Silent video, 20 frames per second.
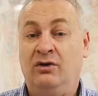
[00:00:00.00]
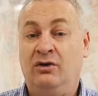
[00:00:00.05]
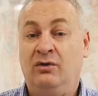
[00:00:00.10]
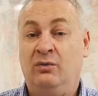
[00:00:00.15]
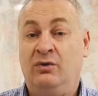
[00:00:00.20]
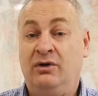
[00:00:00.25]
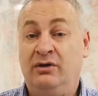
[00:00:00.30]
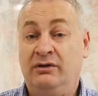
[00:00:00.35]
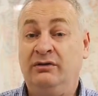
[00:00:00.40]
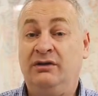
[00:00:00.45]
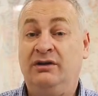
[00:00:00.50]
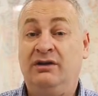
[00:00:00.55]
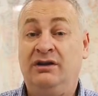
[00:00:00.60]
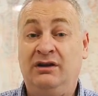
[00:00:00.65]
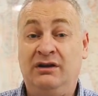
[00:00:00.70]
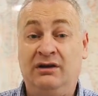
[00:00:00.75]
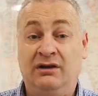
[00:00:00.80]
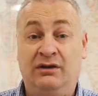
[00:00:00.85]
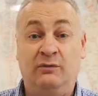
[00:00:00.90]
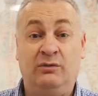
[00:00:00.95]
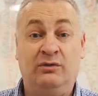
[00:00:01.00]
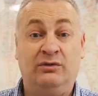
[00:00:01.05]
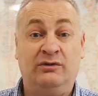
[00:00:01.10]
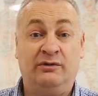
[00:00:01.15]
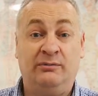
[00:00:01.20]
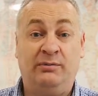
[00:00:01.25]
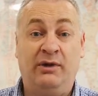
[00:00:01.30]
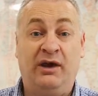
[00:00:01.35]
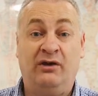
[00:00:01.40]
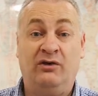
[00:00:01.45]
What you need will
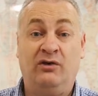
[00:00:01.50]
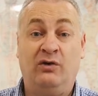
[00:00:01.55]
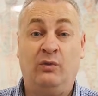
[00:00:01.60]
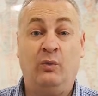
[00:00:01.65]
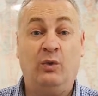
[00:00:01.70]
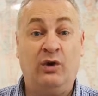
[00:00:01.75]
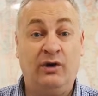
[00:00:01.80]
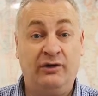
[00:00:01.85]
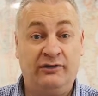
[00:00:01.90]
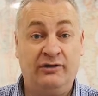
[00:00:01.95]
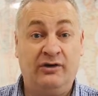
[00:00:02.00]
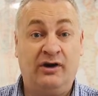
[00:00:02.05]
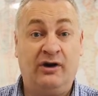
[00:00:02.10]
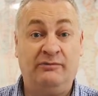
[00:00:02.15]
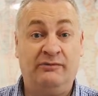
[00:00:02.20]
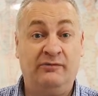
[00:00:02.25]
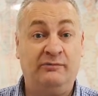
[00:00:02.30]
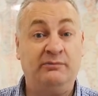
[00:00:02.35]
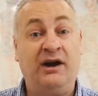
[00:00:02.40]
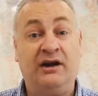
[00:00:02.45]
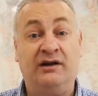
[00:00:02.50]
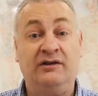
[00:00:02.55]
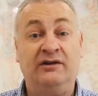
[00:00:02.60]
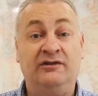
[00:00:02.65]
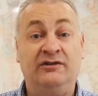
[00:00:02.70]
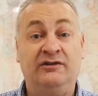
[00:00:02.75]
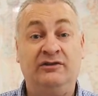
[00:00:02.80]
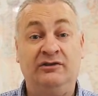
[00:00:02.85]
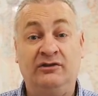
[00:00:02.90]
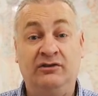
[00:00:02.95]
depend on what type of
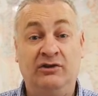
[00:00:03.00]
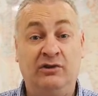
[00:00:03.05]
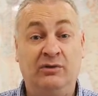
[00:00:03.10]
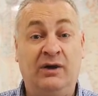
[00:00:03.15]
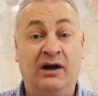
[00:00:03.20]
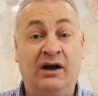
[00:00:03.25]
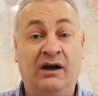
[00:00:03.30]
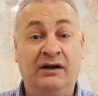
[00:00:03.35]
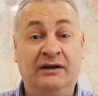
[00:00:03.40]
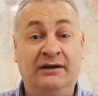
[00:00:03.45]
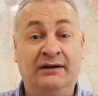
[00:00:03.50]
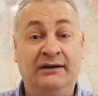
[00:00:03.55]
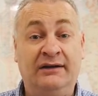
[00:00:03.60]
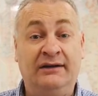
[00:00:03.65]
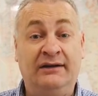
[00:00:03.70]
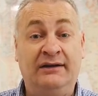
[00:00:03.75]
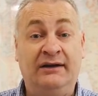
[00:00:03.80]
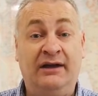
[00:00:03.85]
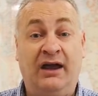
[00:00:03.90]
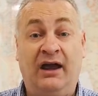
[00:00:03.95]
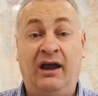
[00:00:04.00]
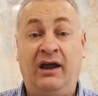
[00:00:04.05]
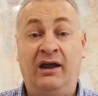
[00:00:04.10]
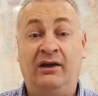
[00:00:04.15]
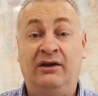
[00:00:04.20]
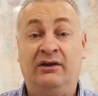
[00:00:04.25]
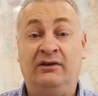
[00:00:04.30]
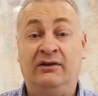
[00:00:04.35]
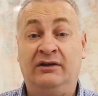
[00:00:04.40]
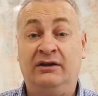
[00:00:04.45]
practitioner you are
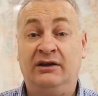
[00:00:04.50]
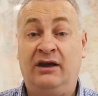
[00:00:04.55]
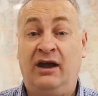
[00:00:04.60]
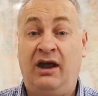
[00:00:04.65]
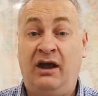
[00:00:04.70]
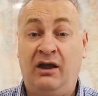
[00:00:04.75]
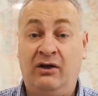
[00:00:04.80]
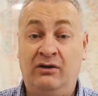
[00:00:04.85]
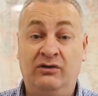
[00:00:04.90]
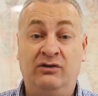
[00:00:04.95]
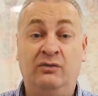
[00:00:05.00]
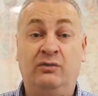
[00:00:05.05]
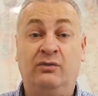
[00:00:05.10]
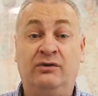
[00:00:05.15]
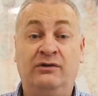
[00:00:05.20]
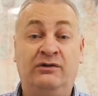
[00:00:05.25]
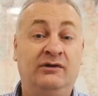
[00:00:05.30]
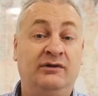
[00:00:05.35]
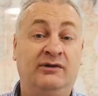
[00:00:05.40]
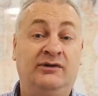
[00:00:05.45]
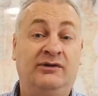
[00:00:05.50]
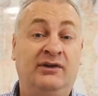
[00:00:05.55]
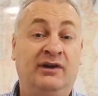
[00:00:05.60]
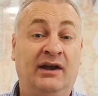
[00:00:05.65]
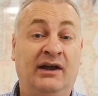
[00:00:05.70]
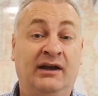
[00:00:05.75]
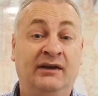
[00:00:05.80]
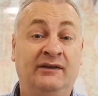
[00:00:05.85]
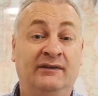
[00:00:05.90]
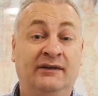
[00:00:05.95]
and how you want to use the
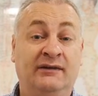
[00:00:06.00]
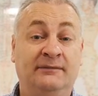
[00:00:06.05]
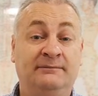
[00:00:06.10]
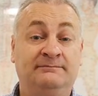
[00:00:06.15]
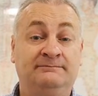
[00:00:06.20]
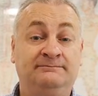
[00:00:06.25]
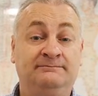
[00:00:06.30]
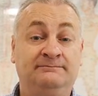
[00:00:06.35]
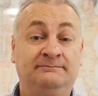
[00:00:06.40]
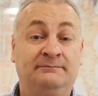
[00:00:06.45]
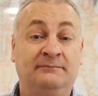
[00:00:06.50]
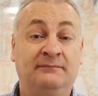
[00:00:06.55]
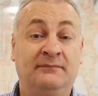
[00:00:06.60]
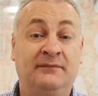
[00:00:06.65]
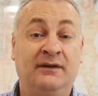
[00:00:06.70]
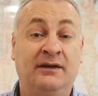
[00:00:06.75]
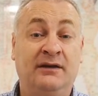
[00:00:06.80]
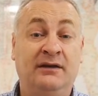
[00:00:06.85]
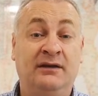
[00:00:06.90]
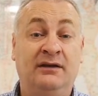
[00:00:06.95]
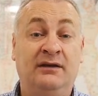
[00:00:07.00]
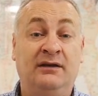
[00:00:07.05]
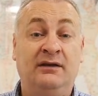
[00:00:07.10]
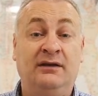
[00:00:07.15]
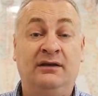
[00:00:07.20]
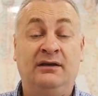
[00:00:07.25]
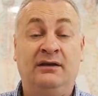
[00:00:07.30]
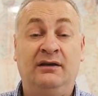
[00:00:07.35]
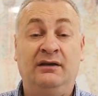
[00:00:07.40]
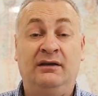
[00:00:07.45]
laser.
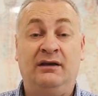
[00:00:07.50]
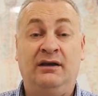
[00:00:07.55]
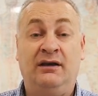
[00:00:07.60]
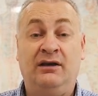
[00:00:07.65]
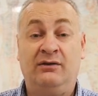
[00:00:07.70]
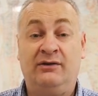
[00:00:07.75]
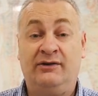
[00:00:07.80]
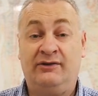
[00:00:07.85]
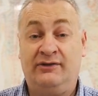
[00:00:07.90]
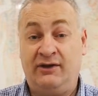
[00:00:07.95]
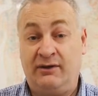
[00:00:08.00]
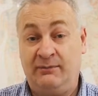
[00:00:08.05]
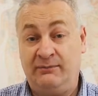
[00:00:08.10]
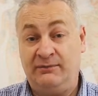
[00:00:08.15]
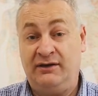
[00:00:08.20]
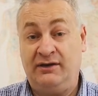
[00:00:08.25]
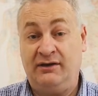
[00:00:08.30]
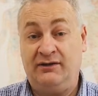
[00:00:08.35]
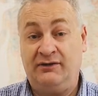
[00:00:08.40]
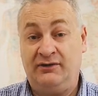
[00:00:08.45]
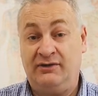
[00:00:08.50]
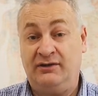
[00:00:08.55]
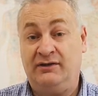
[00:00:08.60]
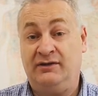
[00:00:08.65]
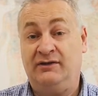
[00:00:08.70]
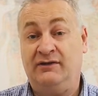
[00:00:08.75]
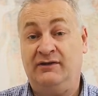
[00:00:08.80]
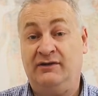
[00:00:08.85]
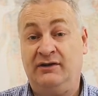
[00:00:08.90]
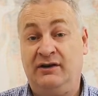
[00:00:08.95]
Here are some things to
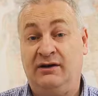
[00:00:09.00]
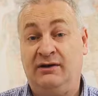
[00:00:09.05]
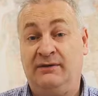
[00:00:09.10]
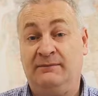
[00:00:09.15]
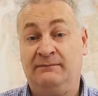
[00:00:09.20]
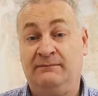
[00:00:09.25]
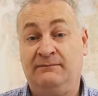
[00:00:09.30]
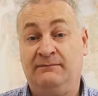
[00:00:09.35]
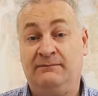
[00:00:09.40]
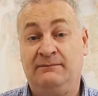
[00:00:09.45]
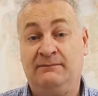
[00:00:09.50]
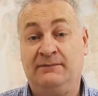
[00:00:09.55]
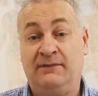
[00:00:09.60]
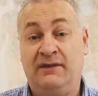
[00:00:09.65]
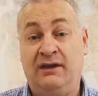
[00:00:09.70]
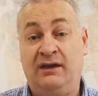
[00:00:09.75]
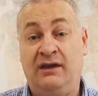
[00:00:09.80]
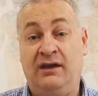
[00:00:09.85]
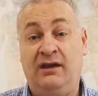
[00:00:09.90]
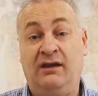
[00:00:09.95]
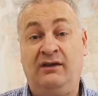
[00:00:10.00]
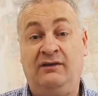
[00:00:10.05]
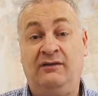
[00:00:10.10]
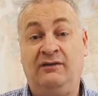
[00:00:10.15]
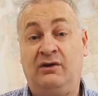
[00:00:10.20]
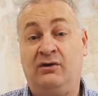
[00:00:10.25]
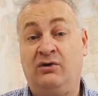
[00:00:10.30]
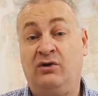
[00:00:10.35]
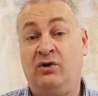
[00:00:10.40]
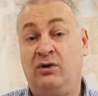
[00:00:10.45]
consider. Is
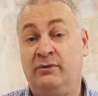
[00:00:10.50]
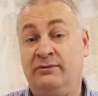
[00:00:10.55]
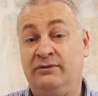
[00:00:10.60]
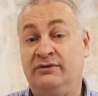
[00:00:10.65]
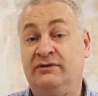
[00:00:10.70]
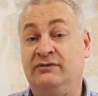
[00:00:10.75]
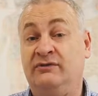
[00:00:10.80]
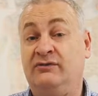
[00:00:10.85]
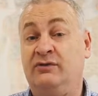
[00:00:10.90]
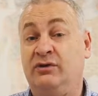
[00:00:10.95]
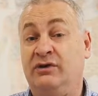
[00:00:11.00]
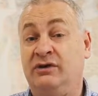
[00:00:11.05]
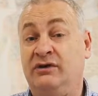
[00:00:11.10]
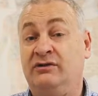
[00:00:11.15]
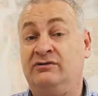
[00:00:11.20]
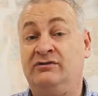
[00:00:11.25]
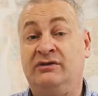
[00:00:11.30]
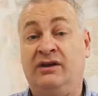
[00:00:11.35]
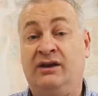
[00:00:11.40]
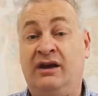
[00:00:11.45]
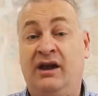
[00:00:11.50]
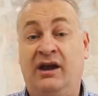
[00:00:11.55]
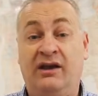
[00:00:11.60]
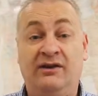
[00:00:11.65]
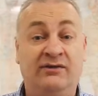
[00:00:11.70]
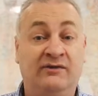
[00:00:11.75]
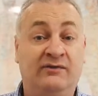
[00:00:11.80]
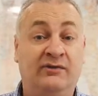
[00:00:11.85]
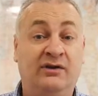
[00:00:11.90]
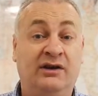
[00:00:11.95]
there an option for you to treat
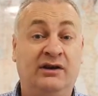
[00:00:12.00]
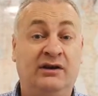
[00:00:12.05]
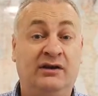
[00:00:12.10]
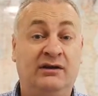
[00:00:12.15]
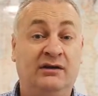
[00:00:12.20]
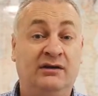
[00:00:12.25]
hands-free?